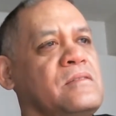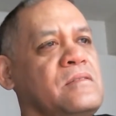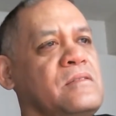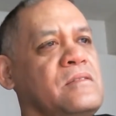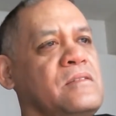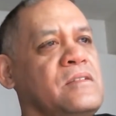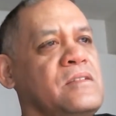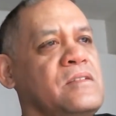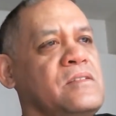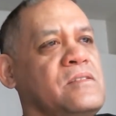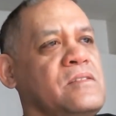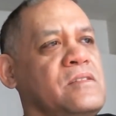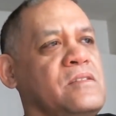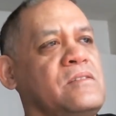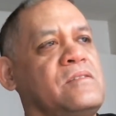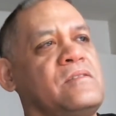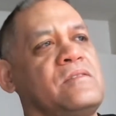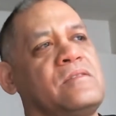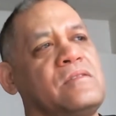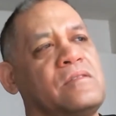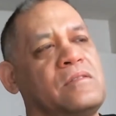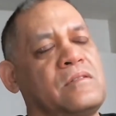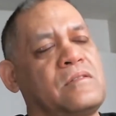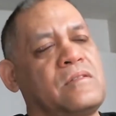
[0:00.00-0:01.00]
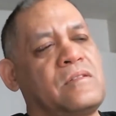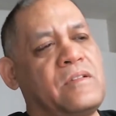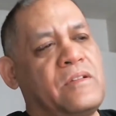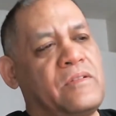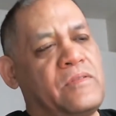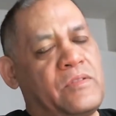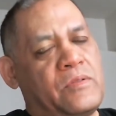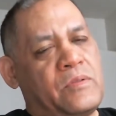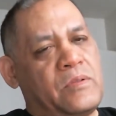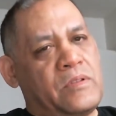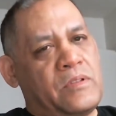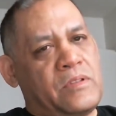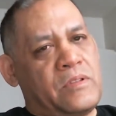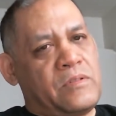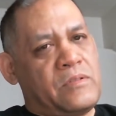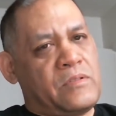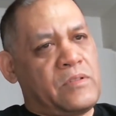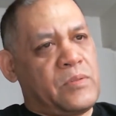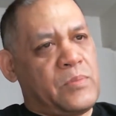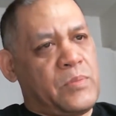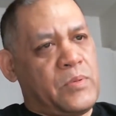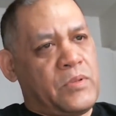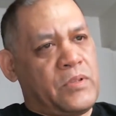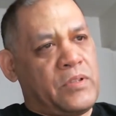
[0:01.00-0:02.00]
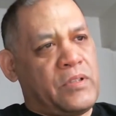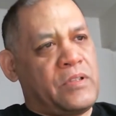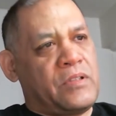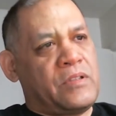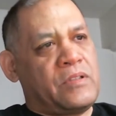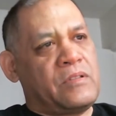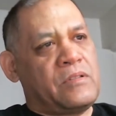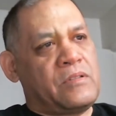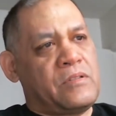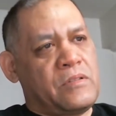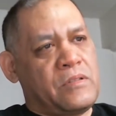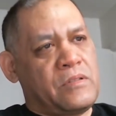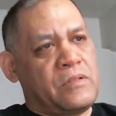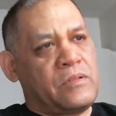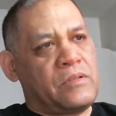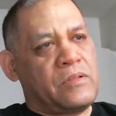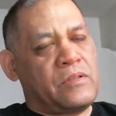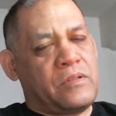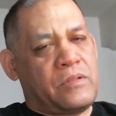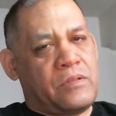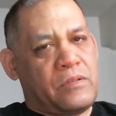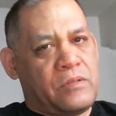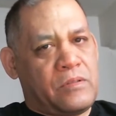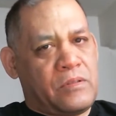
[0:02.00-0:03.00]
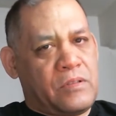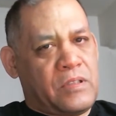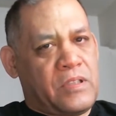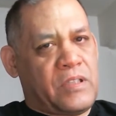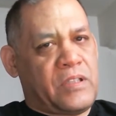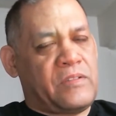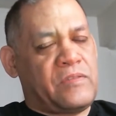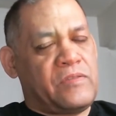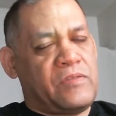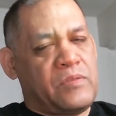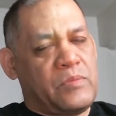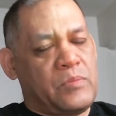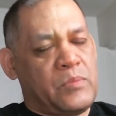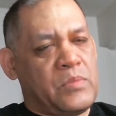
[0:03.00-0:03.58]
that says everyone who was appointed to eternal life